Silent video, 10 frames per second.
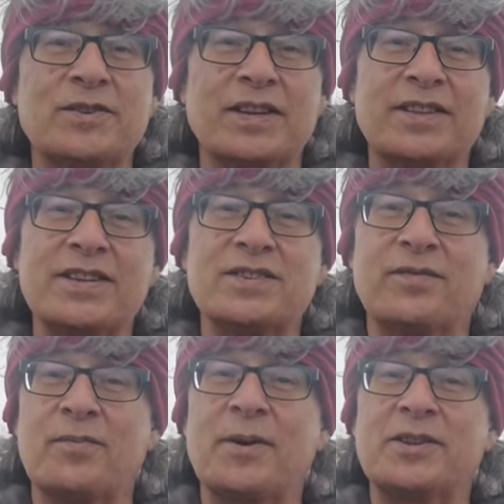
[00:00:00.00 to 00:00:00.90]
using this
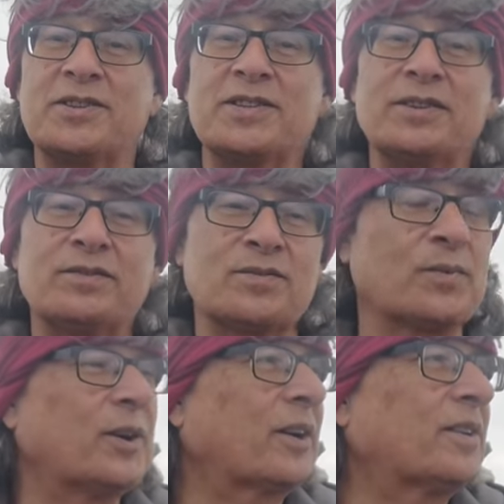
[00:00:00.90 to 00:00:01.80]
for my
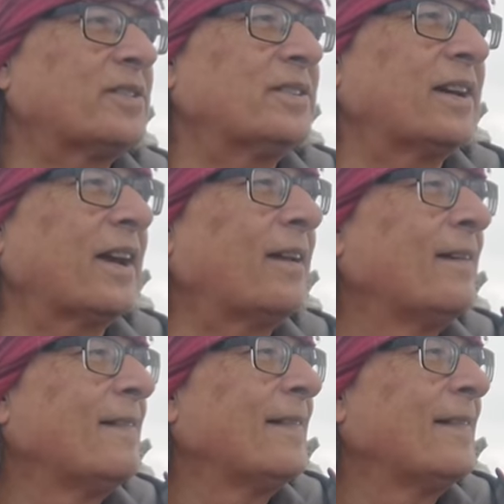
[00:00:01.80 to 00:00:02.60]
stills work today.